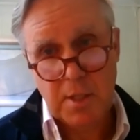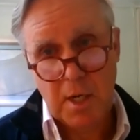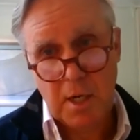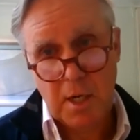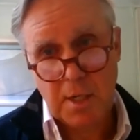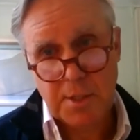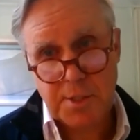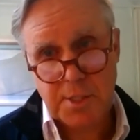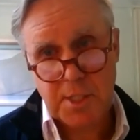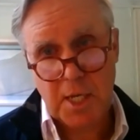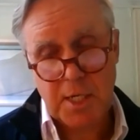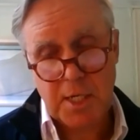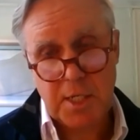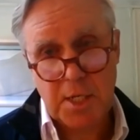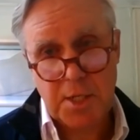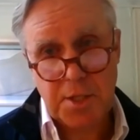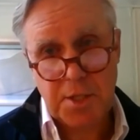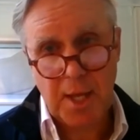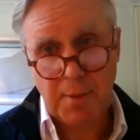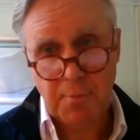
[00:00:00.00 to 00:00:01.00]
said
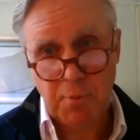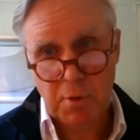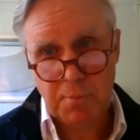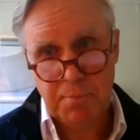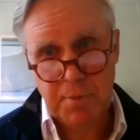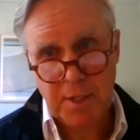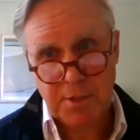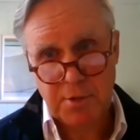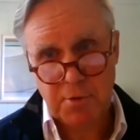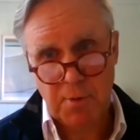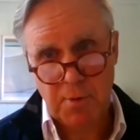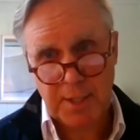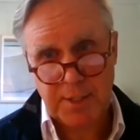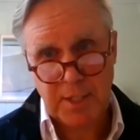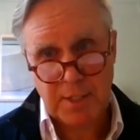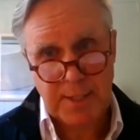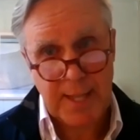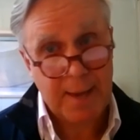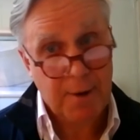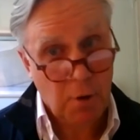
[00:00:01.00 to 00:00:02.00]
that they would be
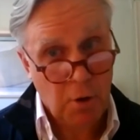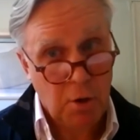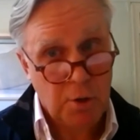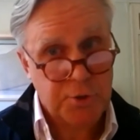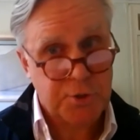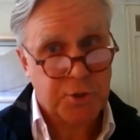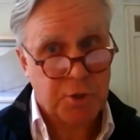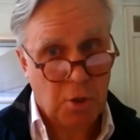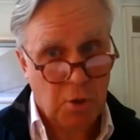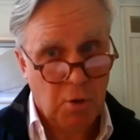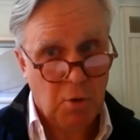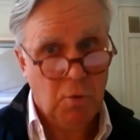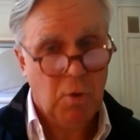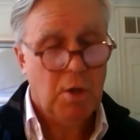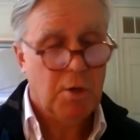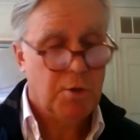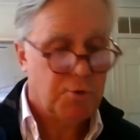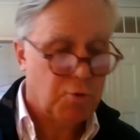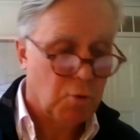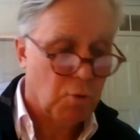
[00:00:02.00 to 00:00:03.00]
directing that also
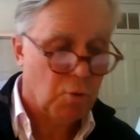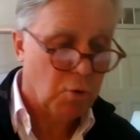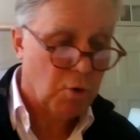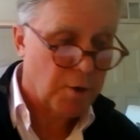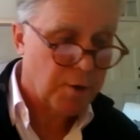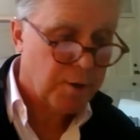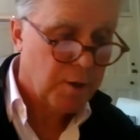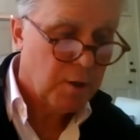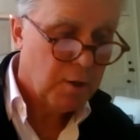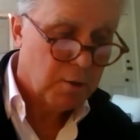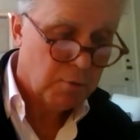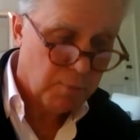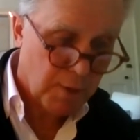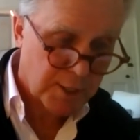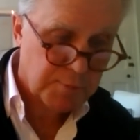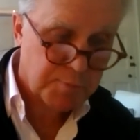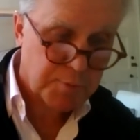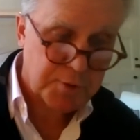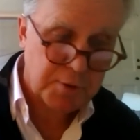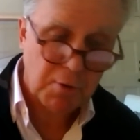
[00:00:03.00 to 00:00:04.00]
toward
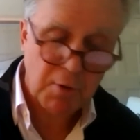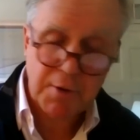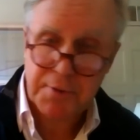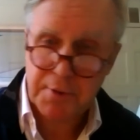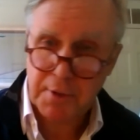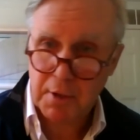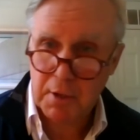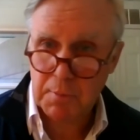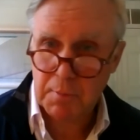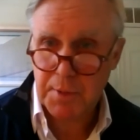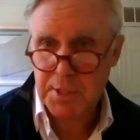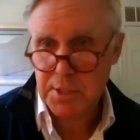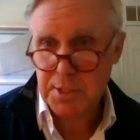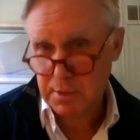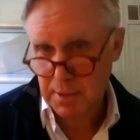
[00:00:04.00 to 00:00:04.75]
respiratory therapists,